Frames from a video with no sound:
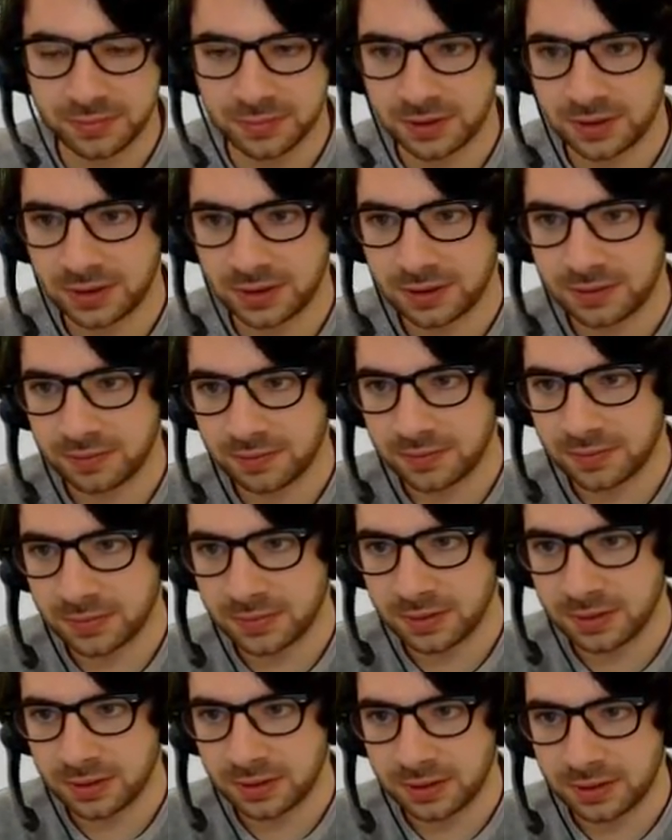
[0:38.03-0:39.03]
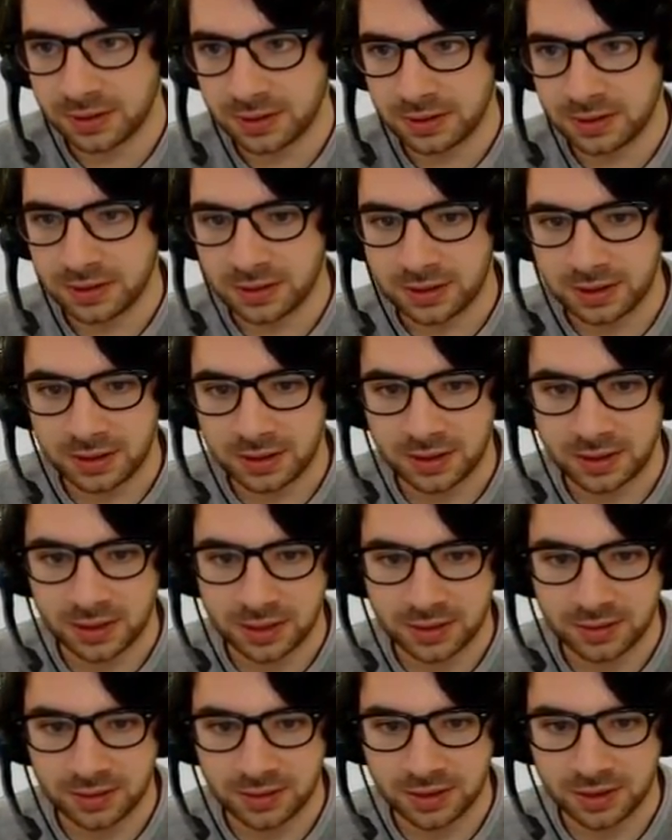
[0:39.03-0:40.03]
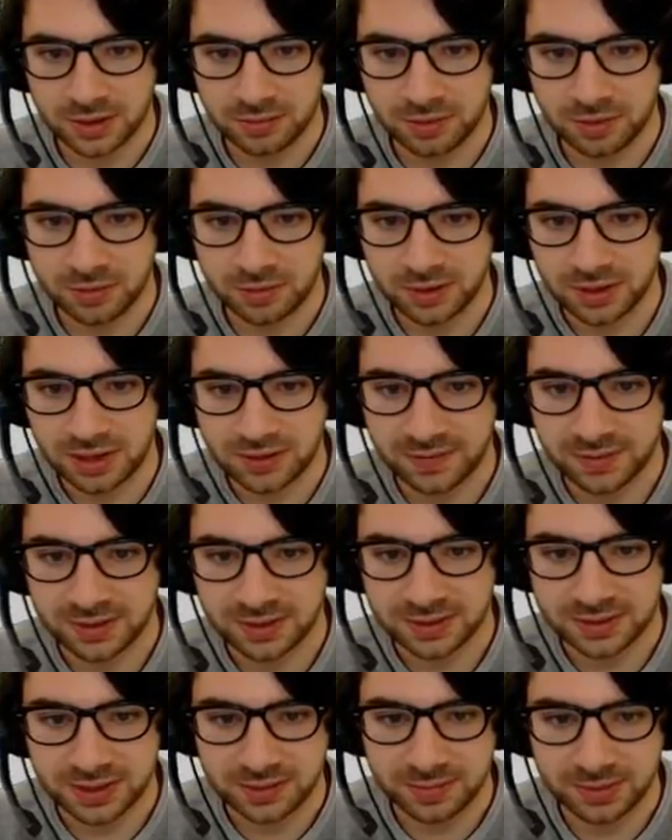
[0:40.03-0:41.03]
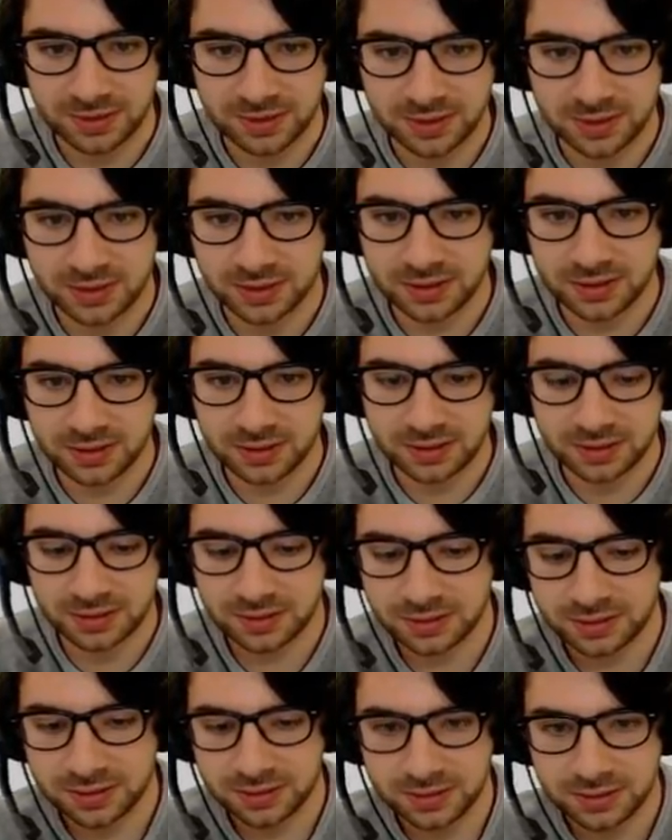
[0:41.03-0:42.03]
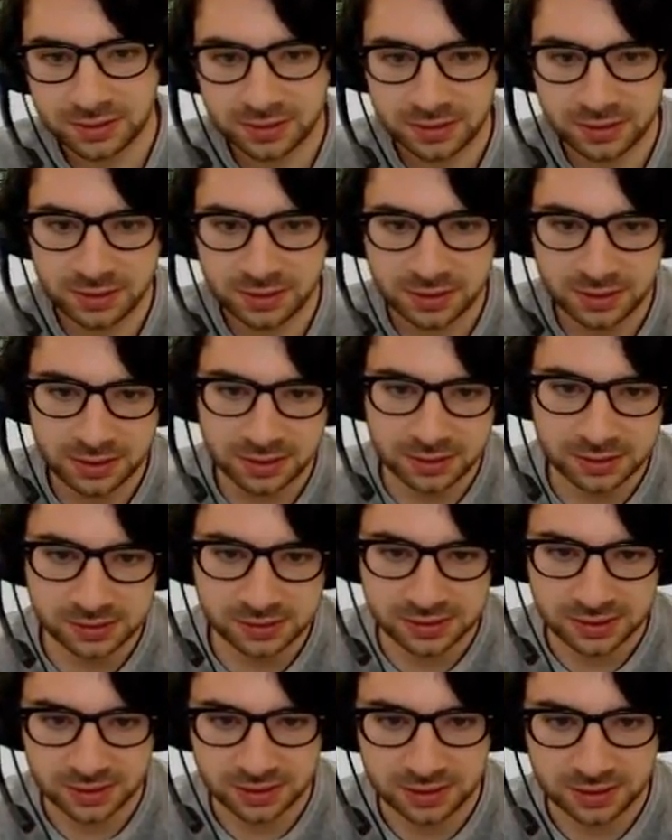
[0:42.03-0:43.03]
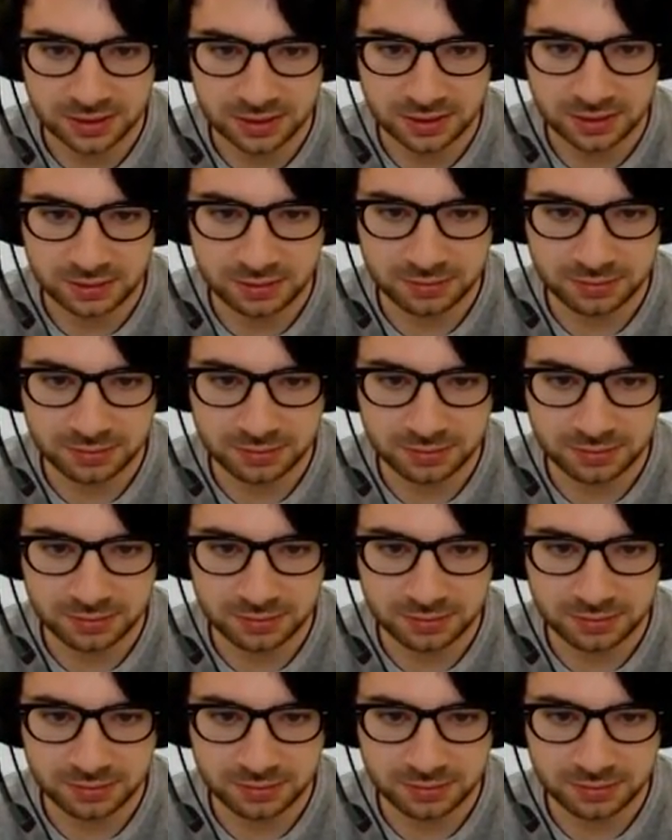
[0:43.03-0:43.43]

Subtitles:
Okay. And I'm gonna go probably even deeper down here.